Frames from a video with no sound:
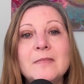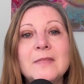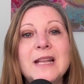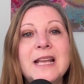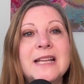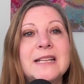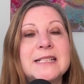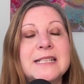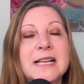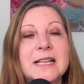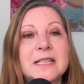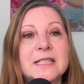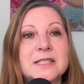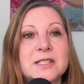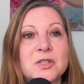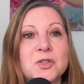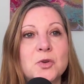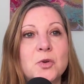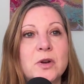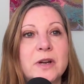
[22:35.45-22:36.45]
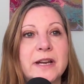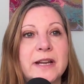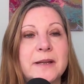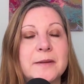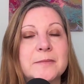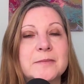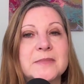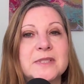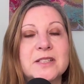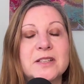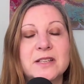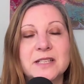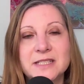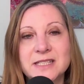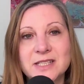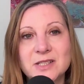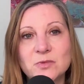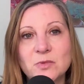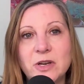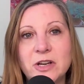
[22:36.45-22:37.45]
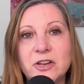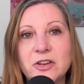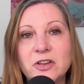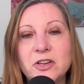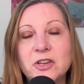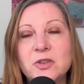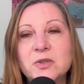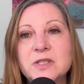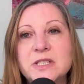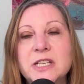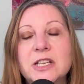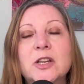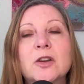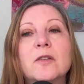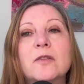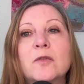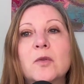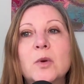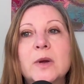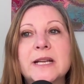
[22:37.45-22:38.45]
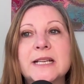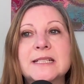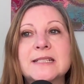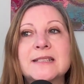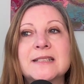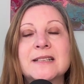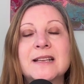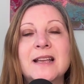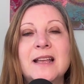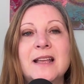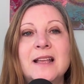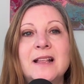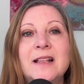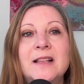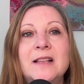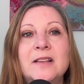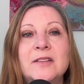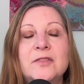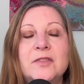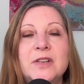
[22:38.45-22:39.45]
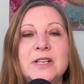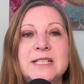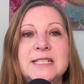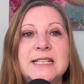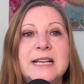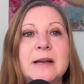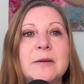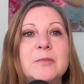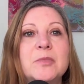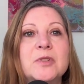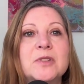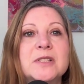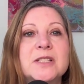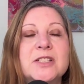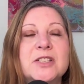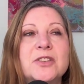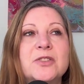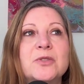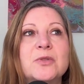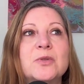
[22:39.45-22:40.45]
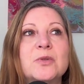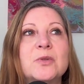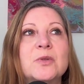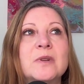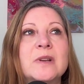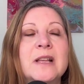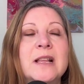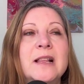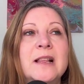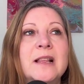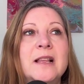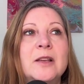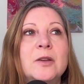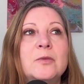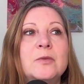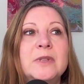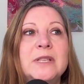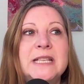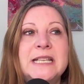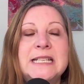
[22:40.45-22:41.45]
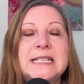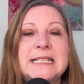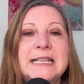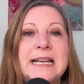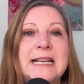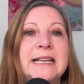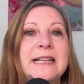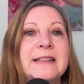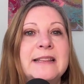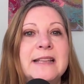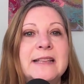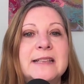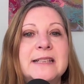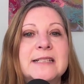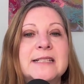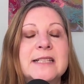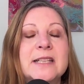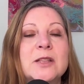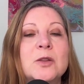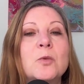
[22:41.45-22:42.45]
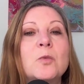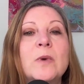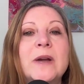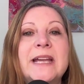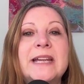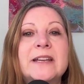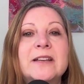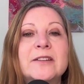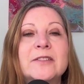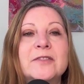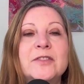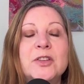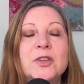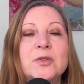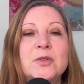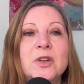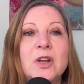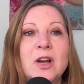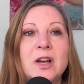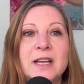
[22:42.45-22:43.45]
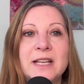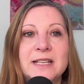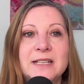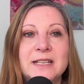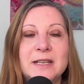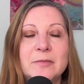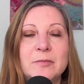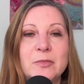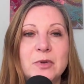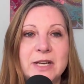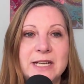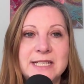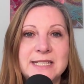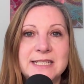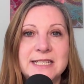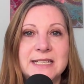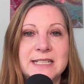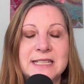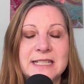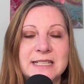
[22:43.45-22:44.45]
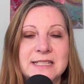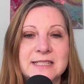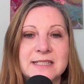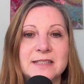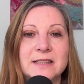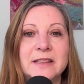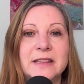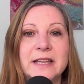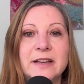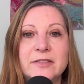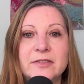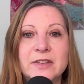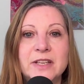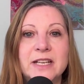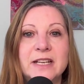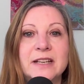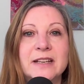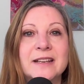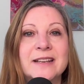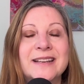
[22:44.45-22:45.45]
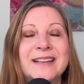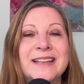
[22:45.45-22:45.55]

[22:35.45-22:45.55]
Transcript: and tell a story. So this is where you're using your voice, for example, to release anything that's in the way of you not embracing this loving